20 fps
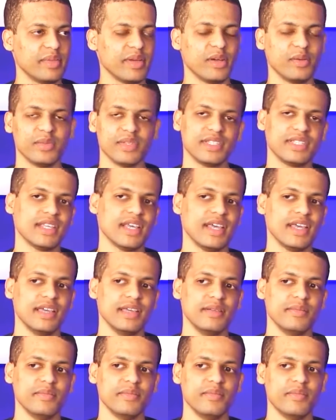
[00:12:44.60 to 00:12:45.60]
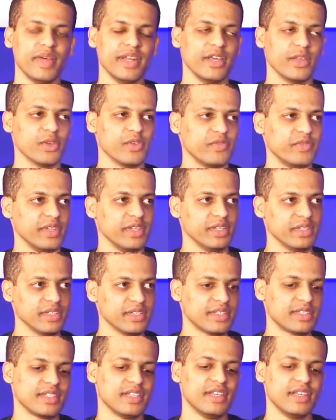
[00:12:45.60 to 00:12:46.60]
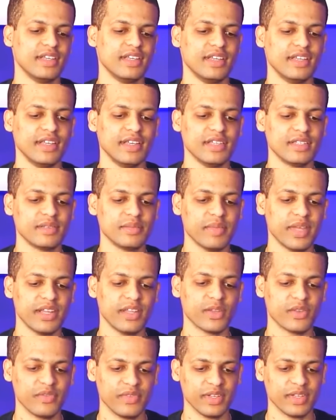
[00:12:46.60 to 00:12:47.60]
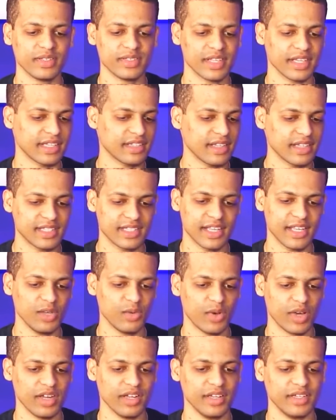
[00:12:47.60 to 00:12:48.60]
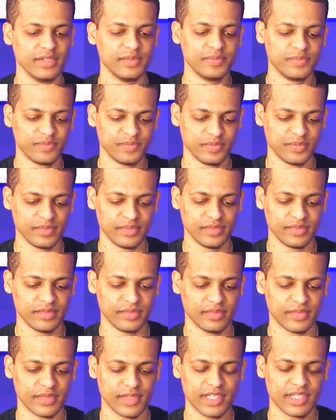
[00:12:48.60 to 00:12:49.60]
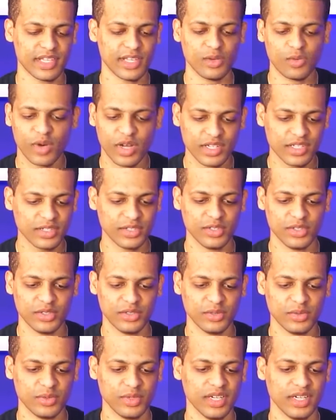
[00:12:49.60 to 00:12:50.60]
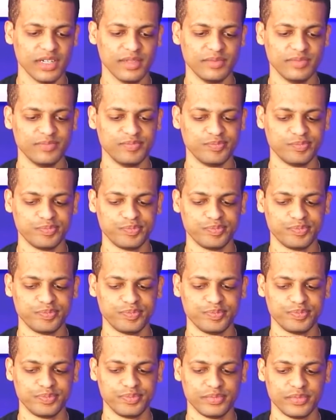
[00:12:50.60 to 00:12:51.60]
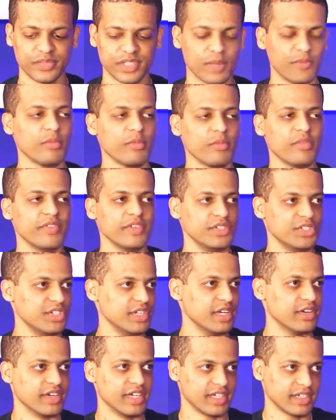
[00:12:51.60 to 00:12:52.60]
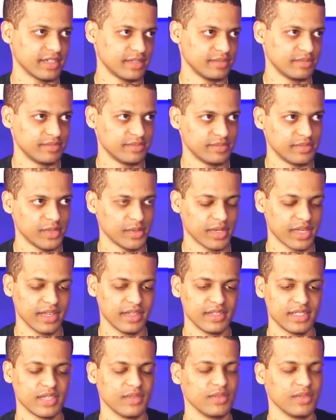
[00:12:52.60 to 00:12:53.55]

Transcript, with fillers: compared with say many other fields is many other fields like let's say you want to let's say you want to do um, form of engineering, okay,